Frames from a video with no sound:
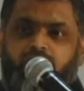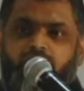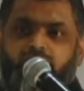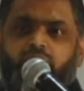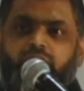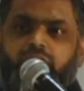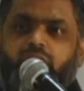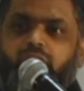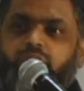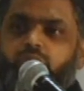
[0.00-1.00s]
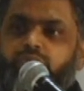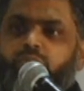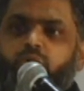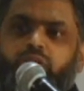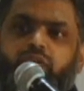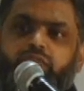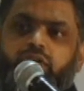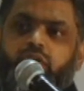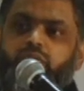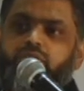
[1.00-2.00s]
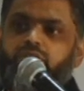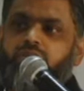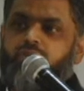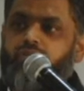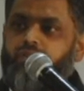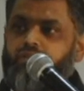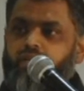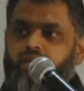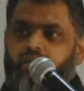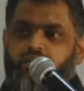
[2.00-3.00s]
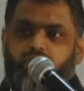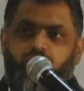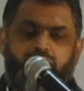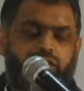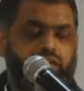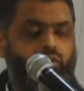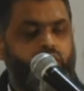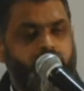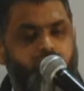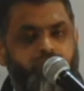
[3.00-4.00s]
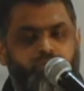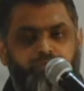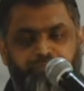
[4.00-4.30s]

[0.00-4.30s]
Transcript: He's only young. He was born after I was taken into custody in Guantanamo.